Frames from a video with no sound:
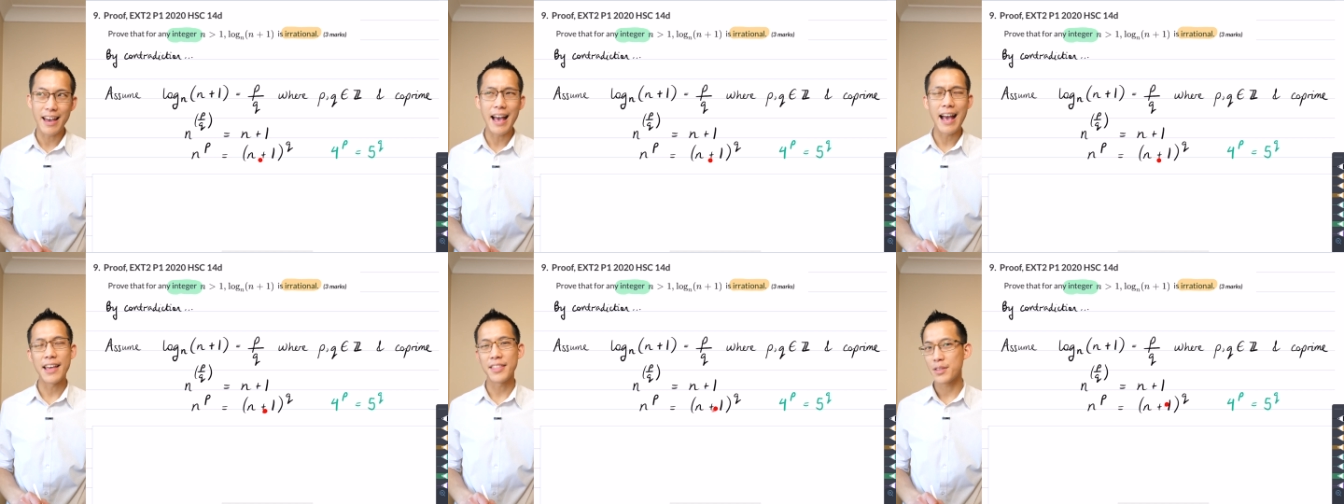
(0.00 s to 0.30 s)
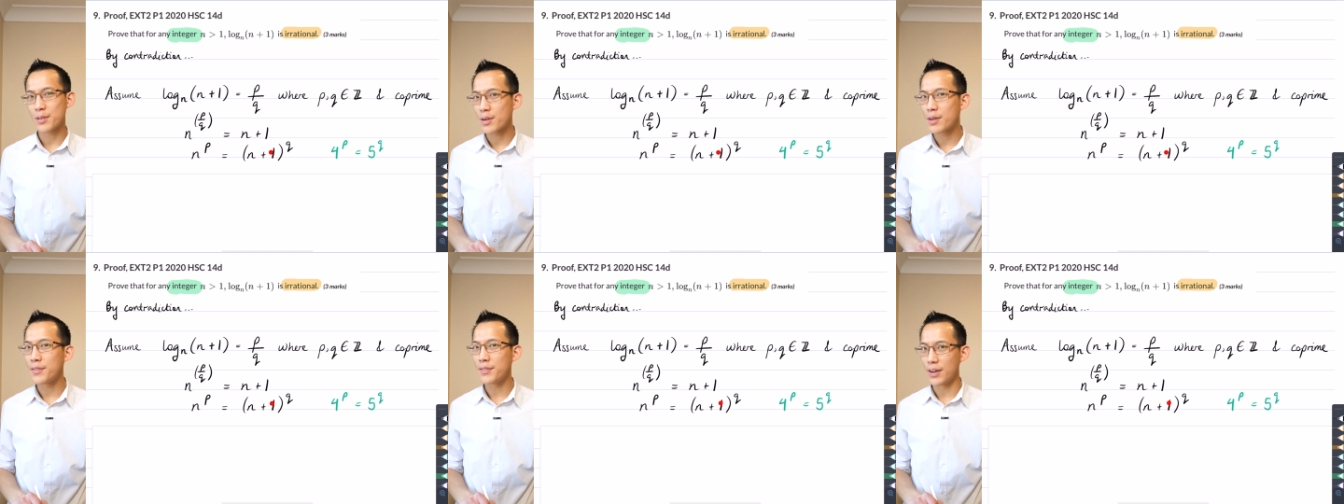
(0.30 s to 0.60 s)
And
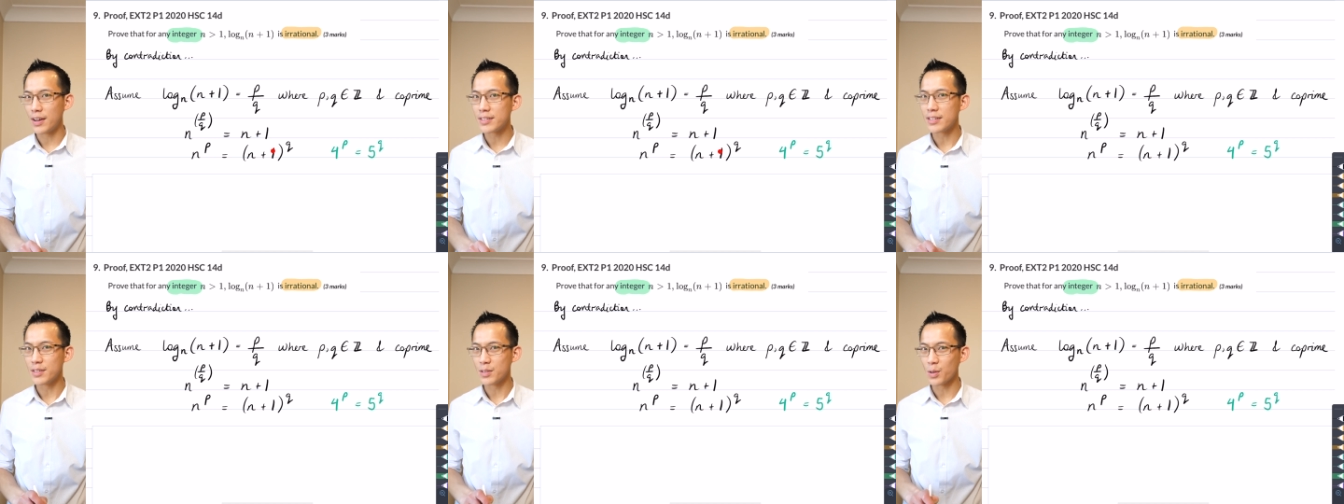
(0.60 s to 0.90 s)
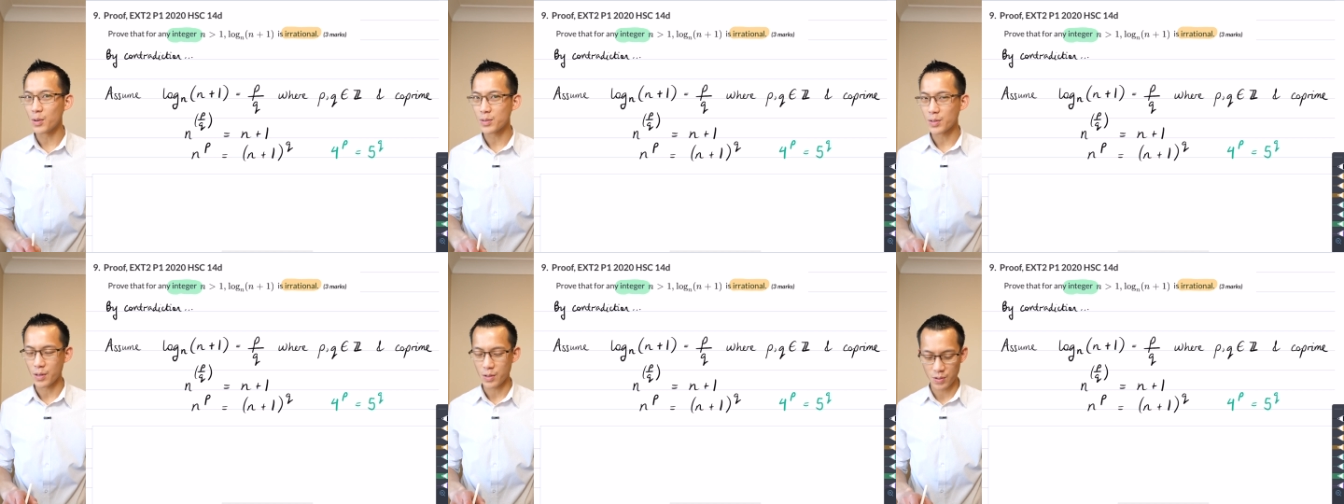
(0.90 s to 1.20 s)
the reverse is
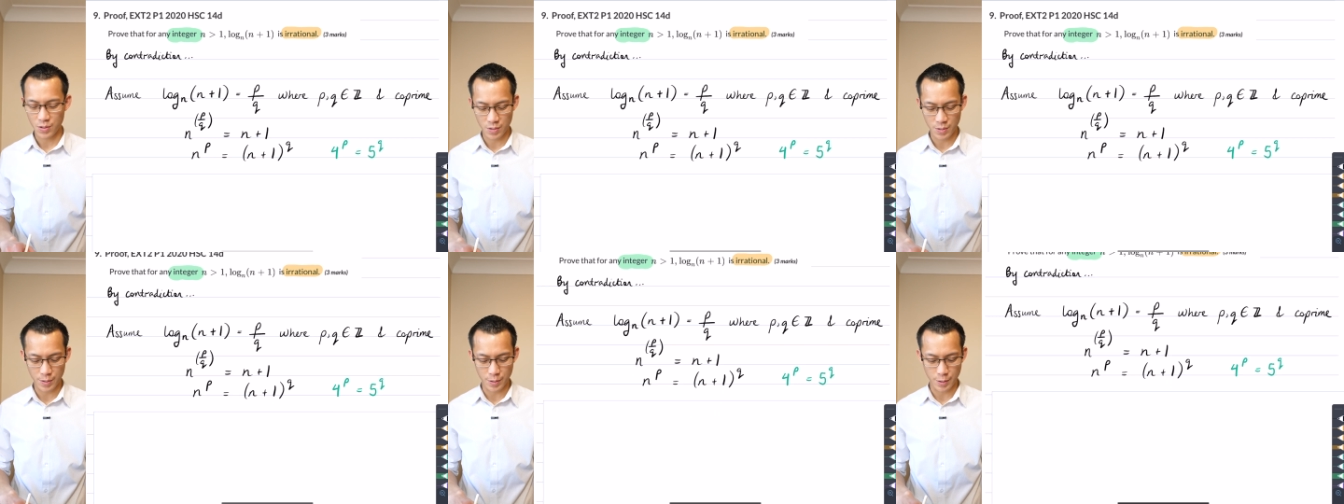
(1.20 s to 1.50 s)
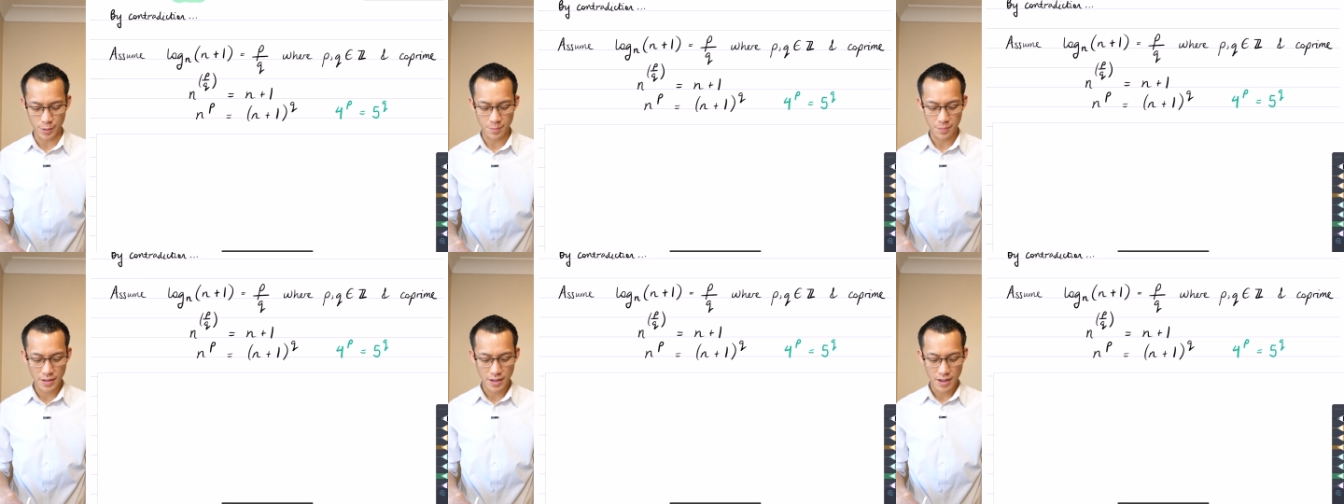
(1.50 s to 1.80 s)
also
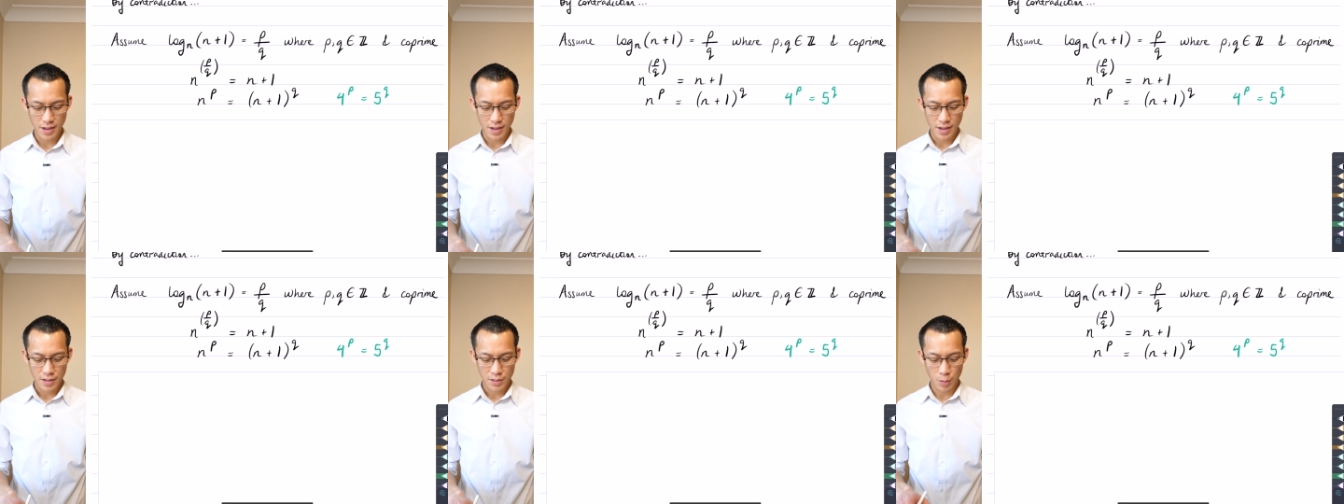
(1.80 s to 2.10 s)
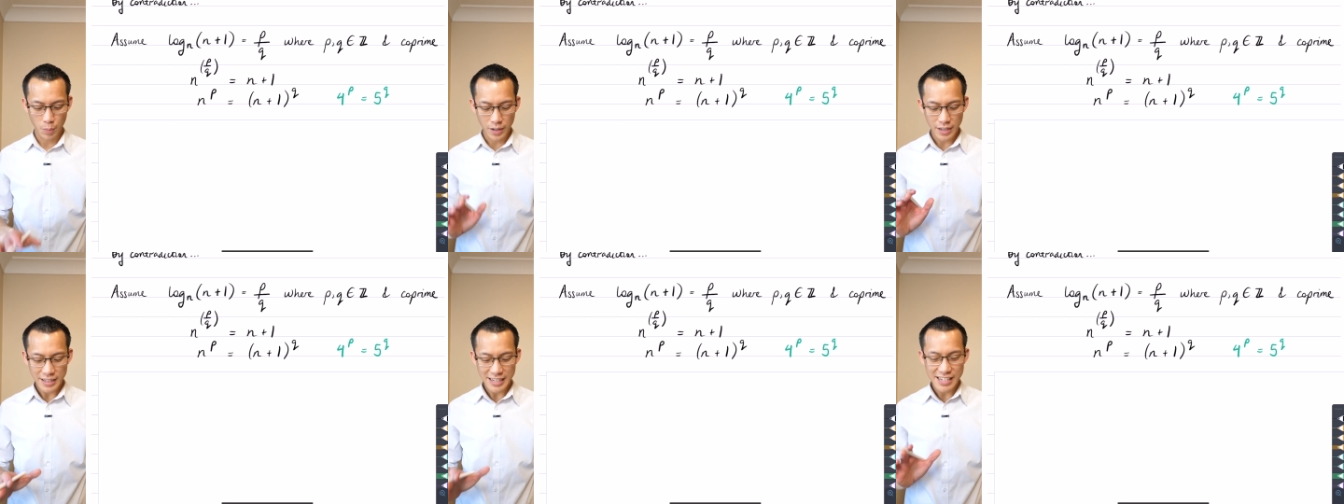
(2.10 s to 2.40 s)
true.
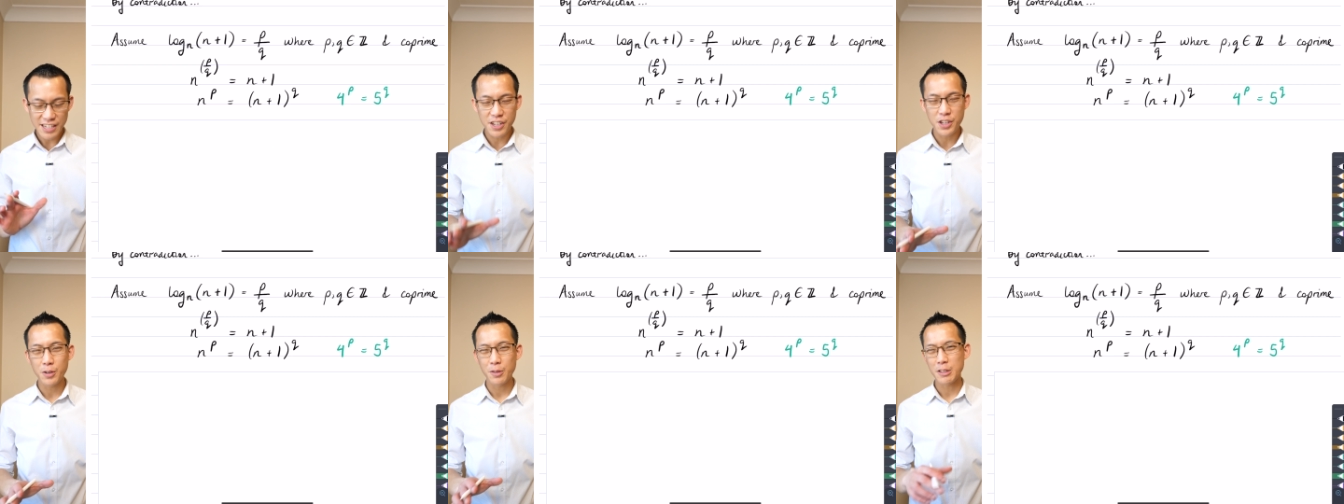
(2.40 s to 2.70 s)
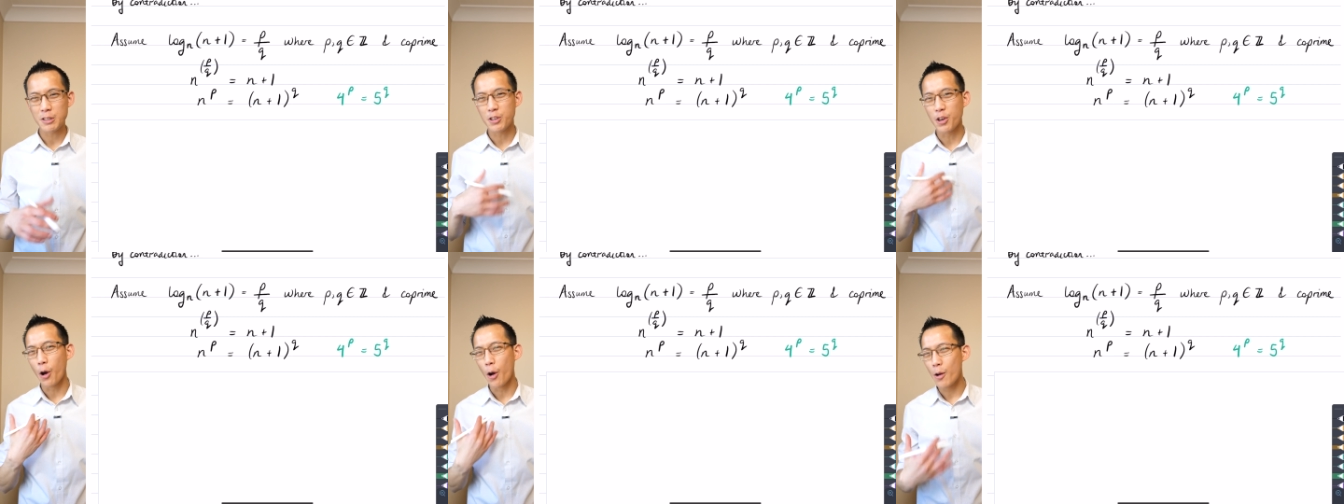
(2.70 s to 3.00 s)
So what I need to do
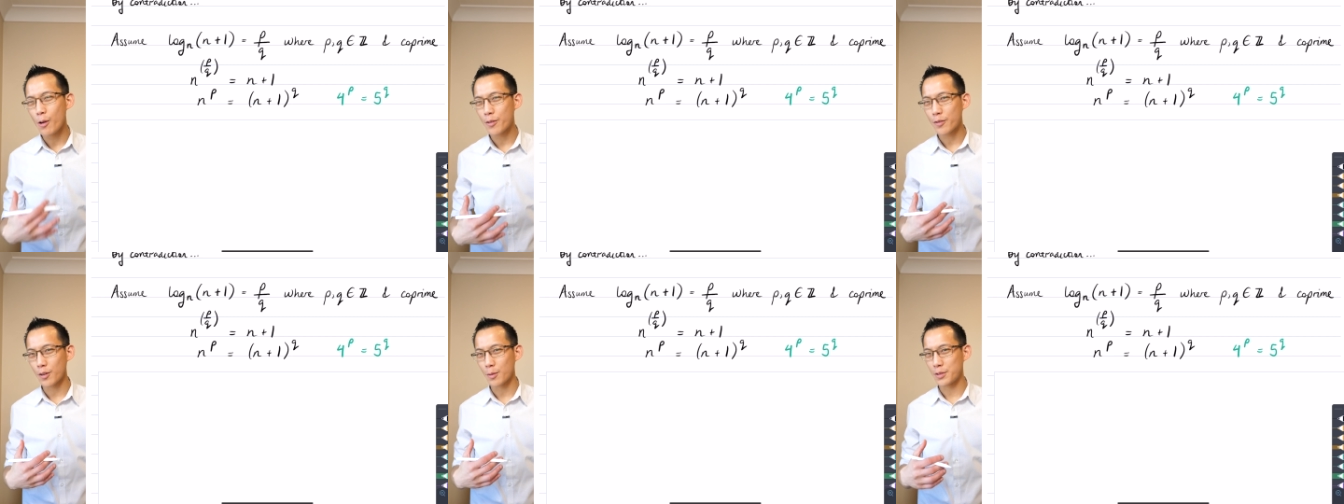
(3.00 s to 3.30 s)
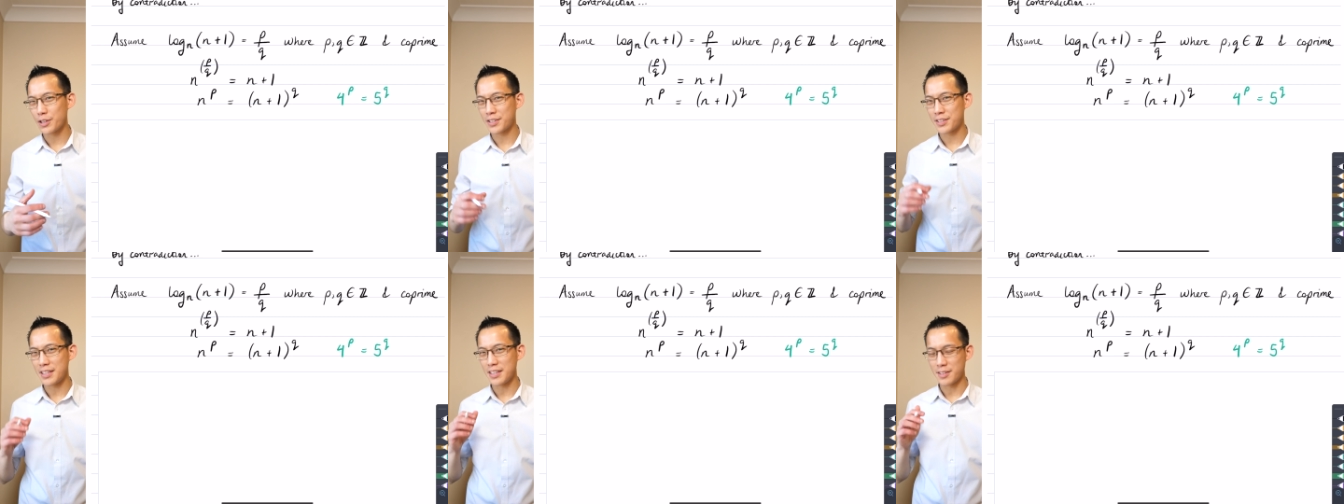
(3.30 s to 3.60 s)
is go from
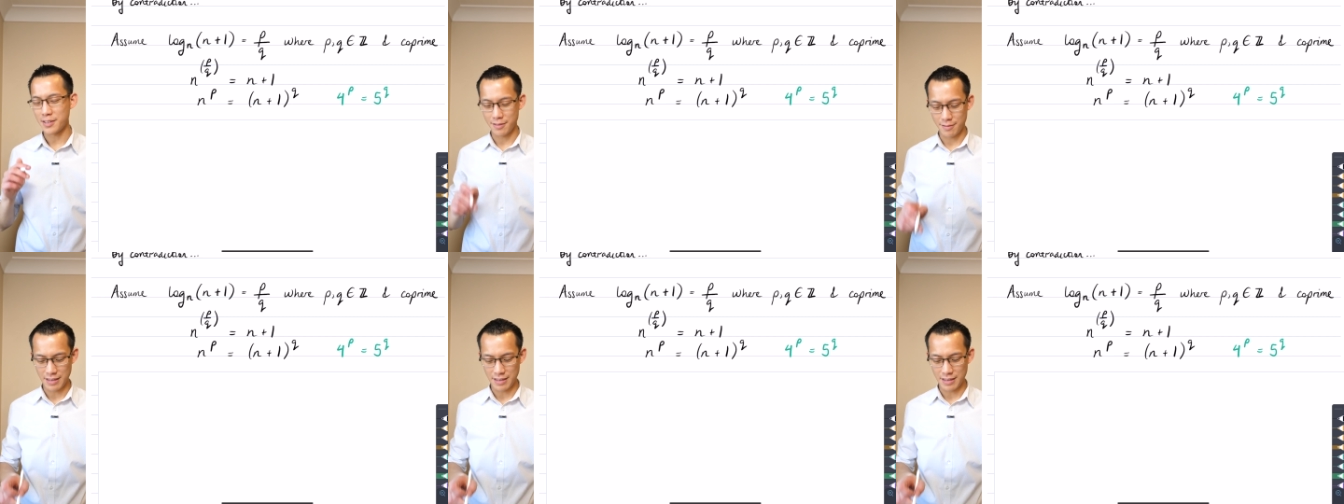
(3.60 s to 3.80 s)
just this,